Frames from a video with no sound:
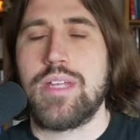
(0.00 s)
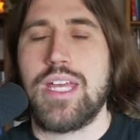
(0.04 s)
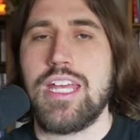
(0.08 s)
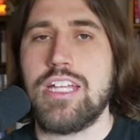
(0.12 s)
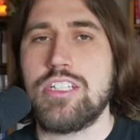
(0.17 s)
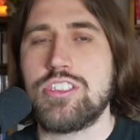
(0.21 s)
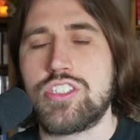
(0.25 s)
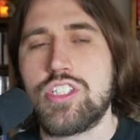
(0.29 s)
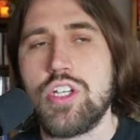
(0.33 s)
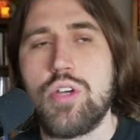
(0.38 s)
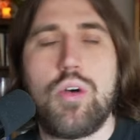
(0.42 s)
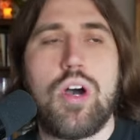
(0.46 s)

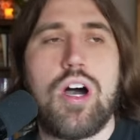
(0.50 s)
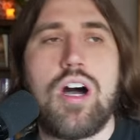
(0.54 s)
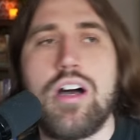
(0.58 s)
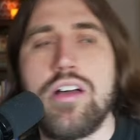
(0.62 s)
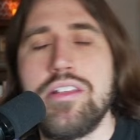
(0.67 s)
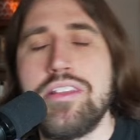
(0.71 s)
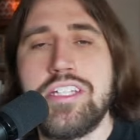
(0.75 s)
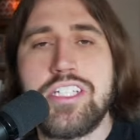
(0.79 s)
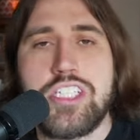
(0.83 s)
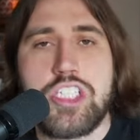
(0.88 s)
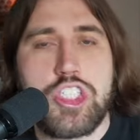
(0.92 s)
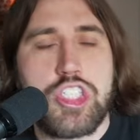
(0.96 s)
And so on
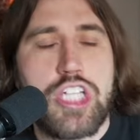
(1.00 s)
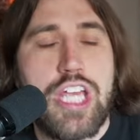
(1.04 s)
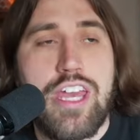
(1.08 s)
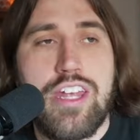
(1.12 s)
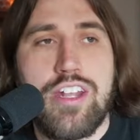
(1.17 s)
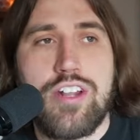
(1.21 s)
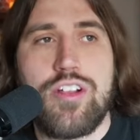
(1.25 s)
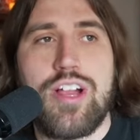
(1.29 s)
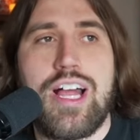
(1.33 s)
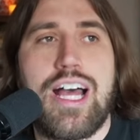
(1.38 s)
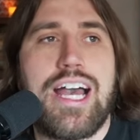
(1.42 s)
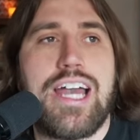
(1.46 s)
this
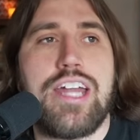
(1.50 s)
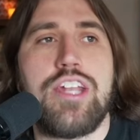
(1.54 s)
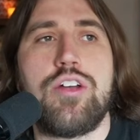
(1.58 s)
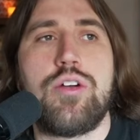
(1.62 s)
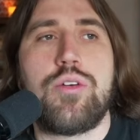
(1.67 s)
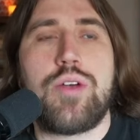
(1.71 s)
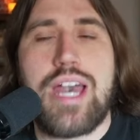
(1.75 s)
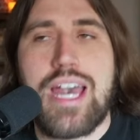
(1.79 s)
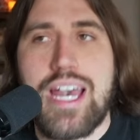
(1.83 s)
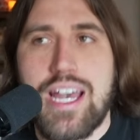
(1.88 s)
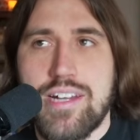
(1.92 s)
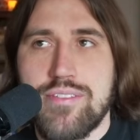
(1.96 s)
channel, I
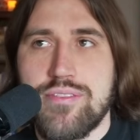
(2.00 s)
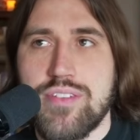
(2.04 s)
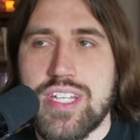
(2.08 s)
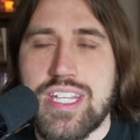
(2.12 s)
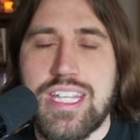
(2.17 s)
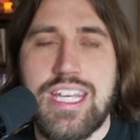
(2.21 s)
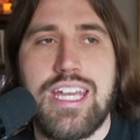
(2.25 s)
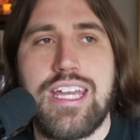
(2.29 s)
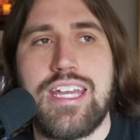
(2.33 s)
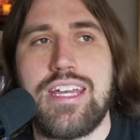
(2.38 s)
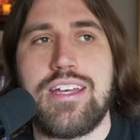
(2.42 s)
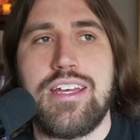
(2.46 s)
don't
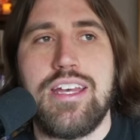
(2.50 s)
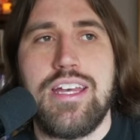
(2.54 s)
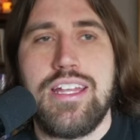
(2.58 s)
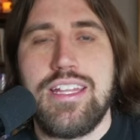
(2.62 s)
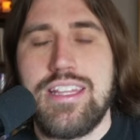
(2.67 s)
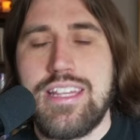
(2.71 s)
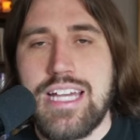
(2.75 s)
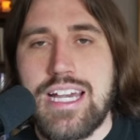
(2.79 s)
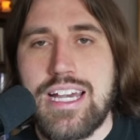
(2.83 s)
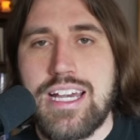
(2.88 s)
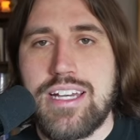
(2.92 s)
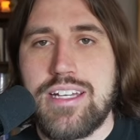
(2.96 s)
advocate
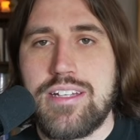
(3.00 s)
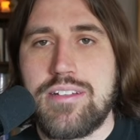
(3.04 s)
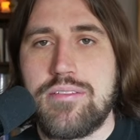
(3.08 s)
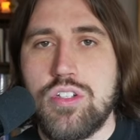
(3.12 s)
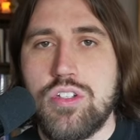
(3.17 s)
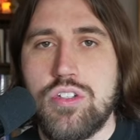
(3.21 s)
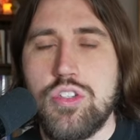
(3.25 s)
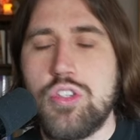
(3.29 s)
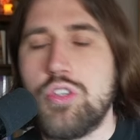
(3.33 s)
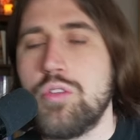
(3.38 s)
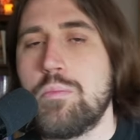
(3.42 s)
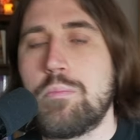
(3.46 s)
that
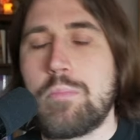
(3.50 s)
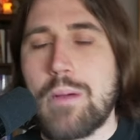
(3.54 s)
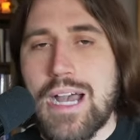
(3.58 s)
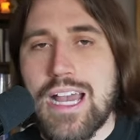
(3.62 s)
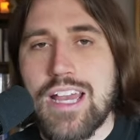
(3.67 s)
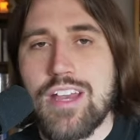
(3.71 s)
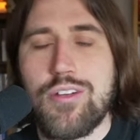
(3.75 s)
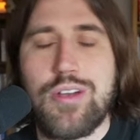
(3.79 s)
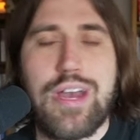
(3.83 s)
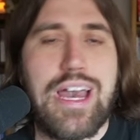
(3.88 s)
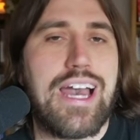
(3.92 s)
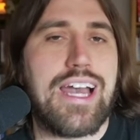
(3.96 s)
you
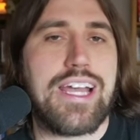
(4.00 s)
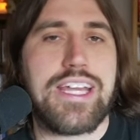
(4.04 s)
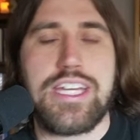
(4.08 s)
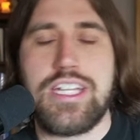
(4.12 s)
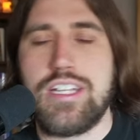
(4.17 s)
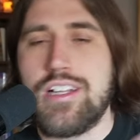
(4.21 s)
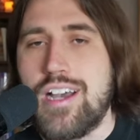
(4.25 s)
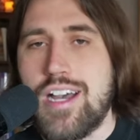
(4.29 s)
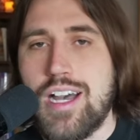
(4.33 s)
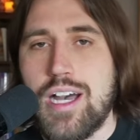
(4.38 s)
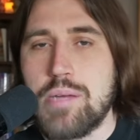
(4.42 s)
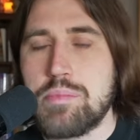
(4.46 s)
biohack and
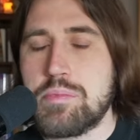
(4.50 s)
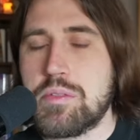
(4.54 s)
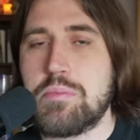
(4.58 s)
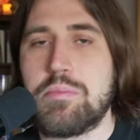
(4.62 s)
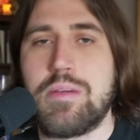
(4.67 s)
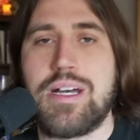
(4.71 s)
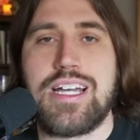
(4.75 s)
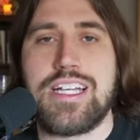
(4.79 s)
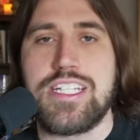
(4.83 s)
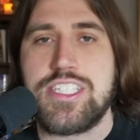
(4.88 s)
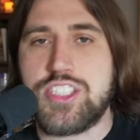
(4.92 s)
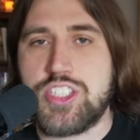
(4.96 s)

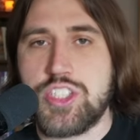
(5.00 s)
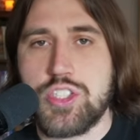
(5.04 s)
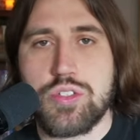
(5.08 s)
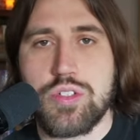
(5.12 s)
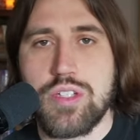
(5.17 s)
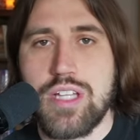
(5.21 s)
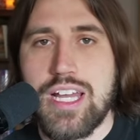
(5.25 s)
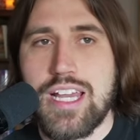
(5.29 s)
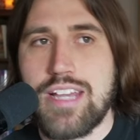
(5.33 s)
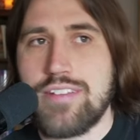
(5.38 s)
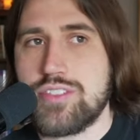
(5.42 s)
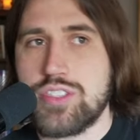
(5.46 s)
optimize your
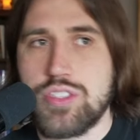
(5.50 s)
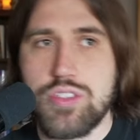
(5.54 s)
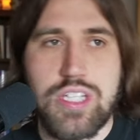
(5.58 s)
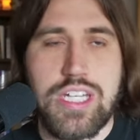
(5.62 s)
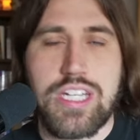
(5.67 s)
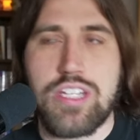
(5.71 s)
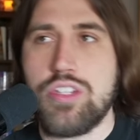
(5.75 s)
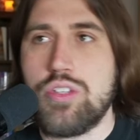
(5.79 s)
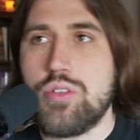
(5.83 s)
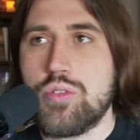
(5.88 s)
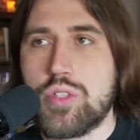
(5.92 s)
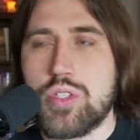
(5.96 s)
life so
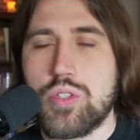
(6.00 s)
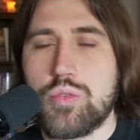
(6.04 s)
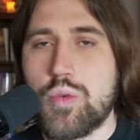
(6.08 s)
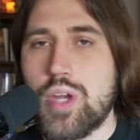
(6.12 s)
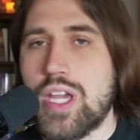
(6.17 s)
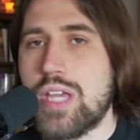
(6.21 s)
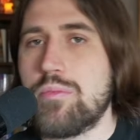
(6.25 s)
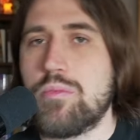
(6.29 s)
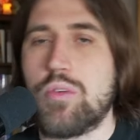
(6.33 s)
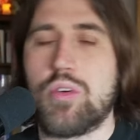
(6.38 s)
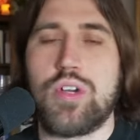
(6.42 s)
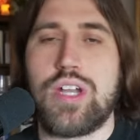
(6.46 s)
that you can
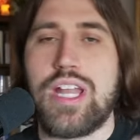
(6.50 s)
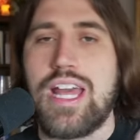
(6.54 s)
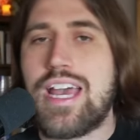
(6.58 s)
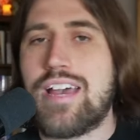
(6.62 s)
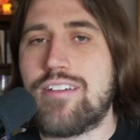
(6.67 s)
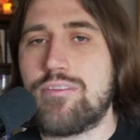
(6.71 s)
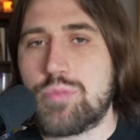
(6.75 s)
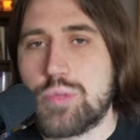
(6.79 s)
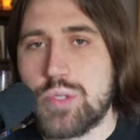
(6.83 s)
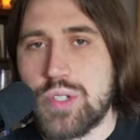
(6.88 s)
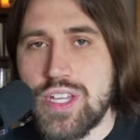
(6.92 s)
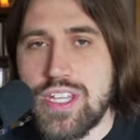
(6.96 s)
write more and
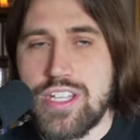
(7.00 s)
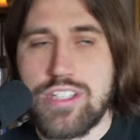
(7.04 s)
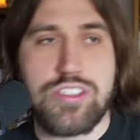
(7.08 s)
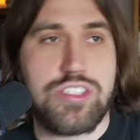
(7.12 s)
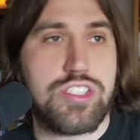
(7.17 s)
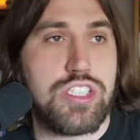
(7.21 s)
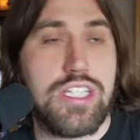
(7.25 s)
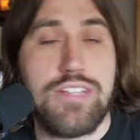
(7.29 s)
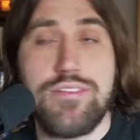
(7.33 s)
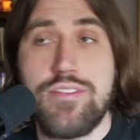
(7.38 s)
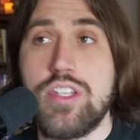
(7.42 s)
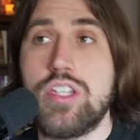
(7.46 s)
have more
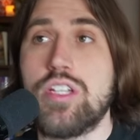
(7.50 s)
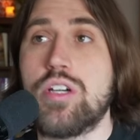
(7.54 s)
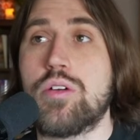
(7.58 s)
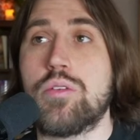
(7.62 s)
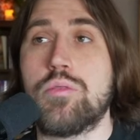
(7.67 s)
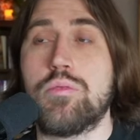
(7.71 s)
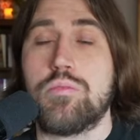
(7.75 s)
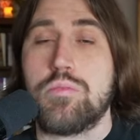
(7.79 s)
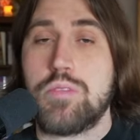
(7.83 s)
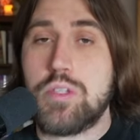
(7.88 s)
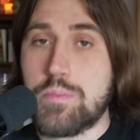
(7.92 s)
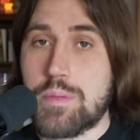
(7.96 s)
energy, even
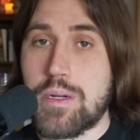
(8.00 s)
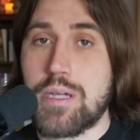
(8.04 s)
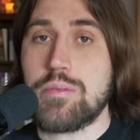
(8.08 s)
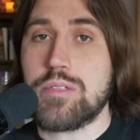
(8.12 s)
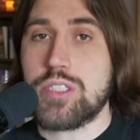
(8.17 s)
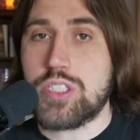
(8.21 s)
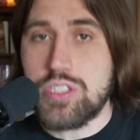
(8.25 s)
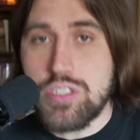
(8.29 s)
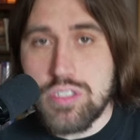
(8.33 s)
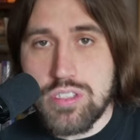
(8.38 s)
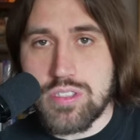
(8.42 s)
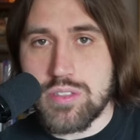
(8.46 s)
though you probably
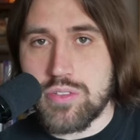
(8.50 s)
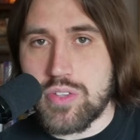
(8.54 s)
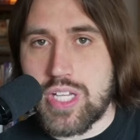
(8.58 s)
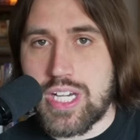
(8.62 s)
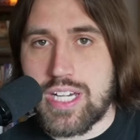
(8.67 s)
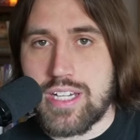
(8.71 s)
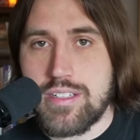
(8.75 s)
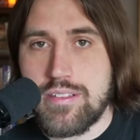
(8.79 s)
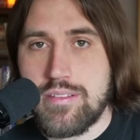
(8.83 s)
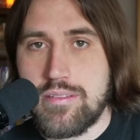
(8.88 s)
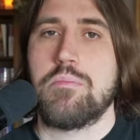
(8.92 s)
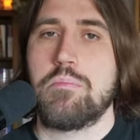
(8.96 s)
should do
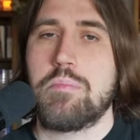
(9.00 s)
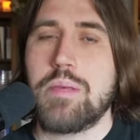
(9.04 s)
that.